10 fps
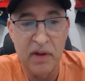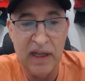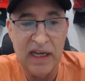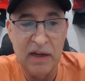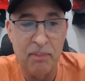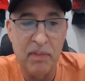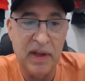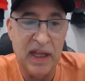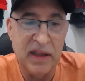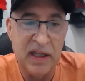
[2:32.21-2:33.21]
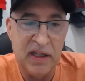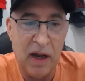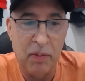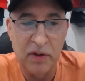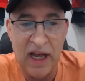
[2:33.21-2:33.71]
getting the
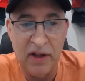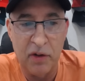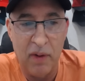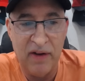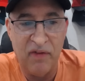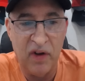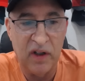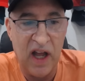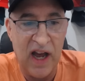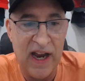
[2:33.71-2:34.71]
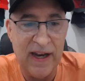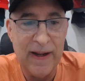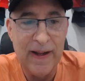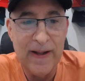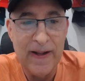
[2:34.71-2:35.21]
double down the right field line.